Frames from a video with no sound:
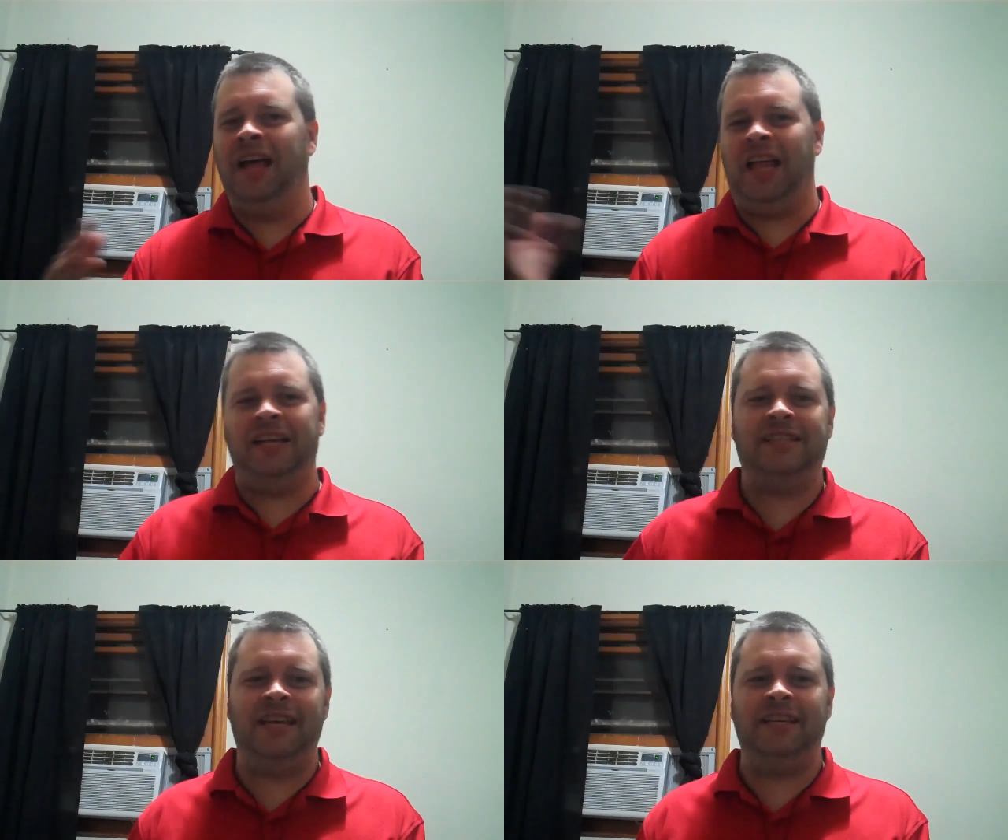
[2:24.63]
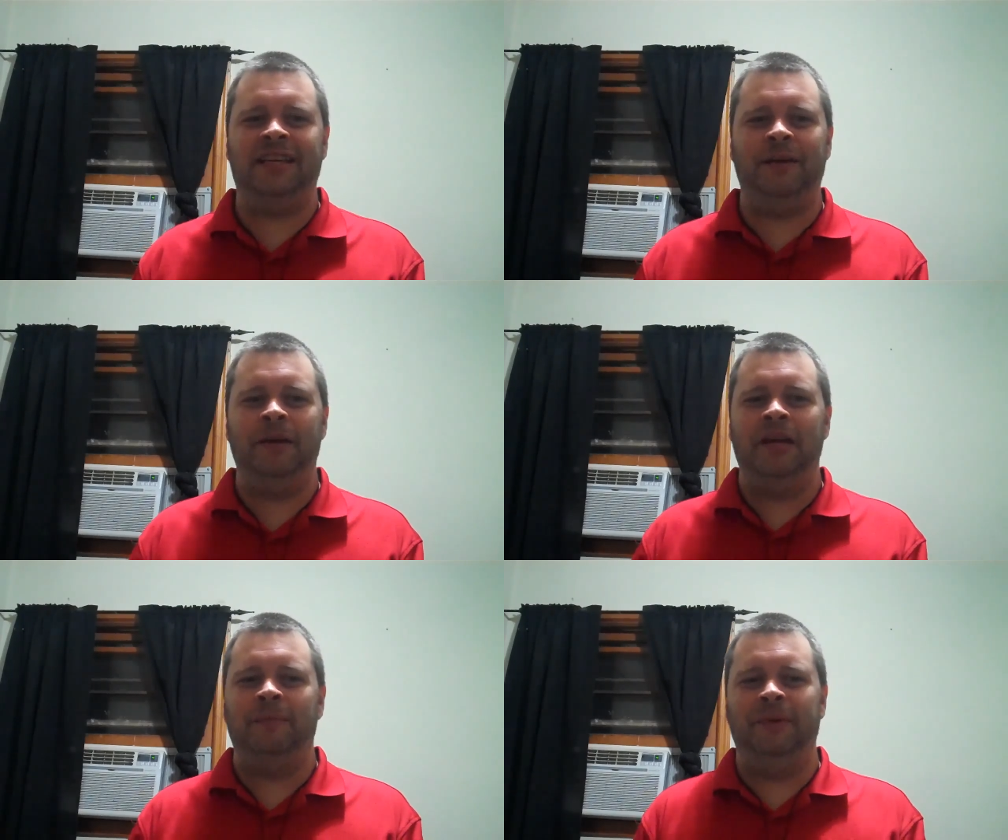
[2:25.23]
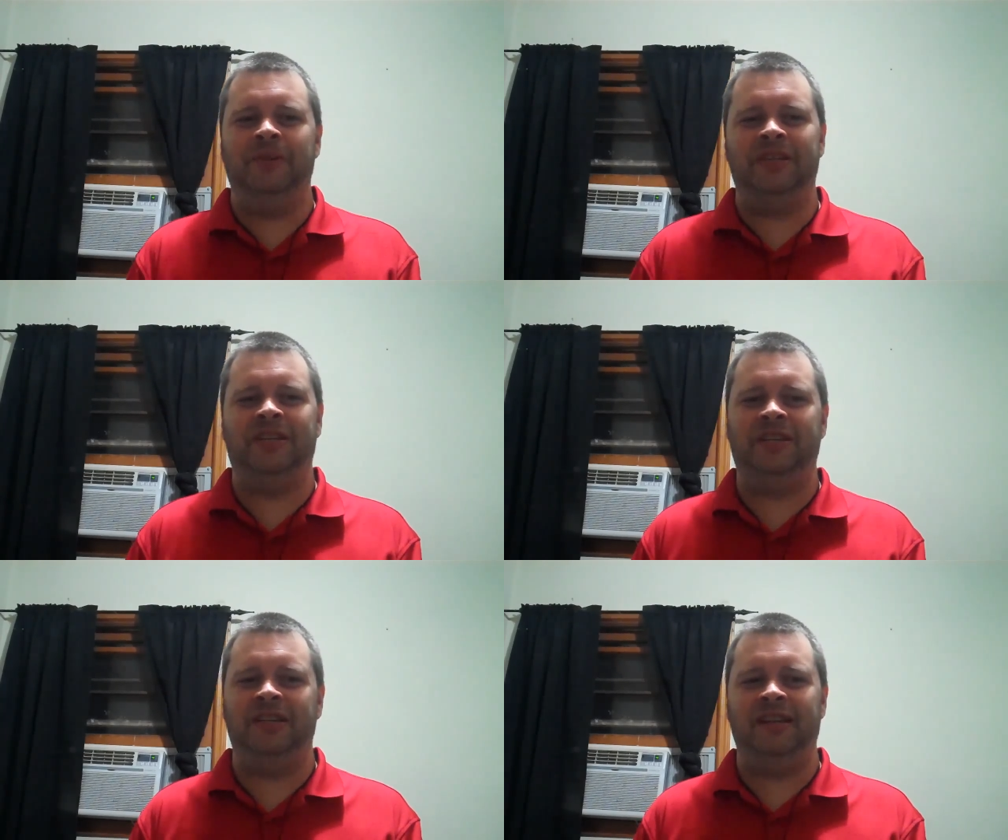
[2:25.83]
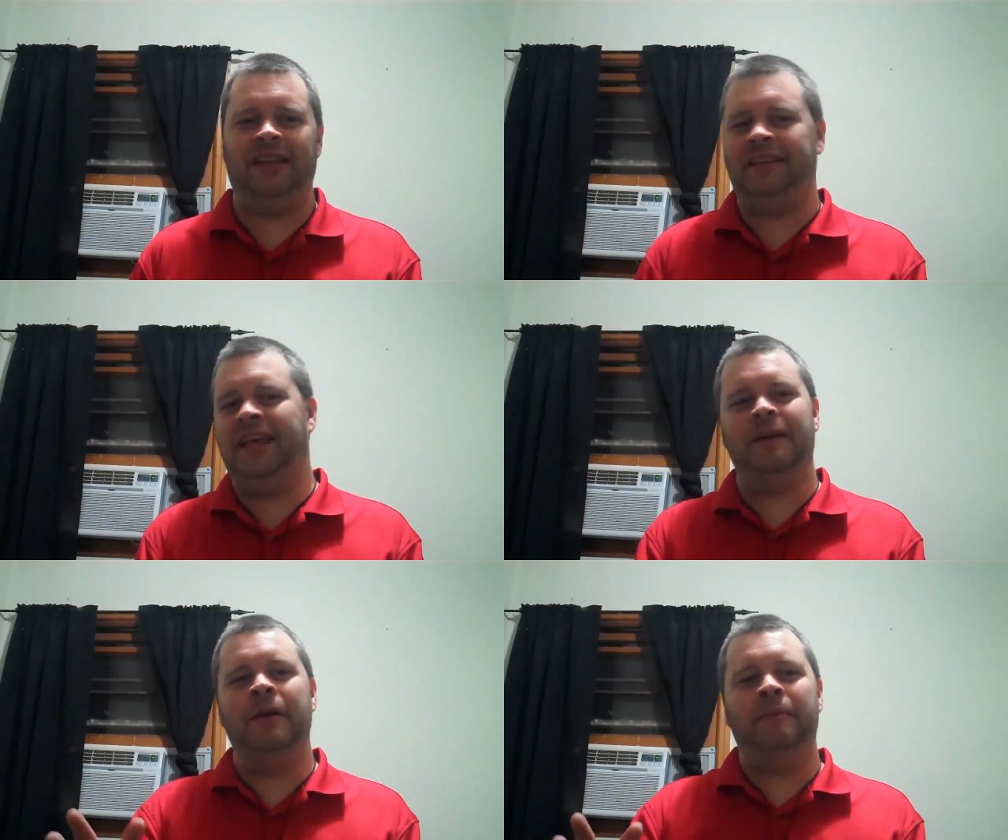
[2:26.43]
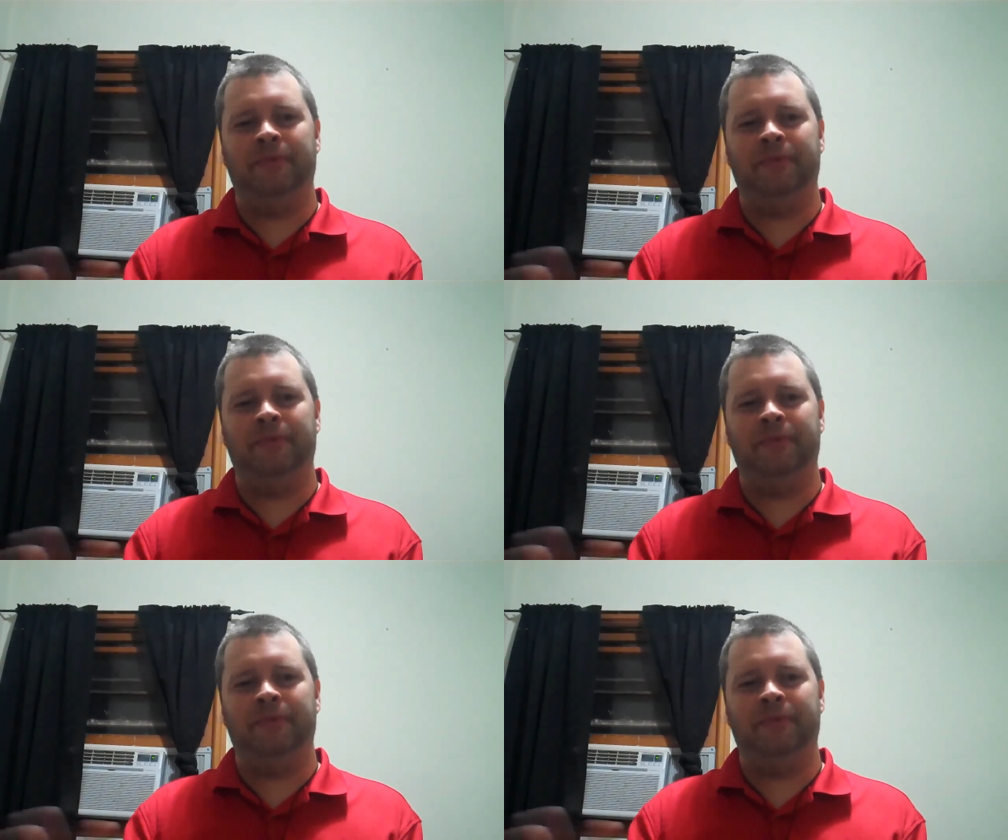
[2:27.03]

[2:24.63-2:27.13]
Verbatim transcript: Like saying that musician that that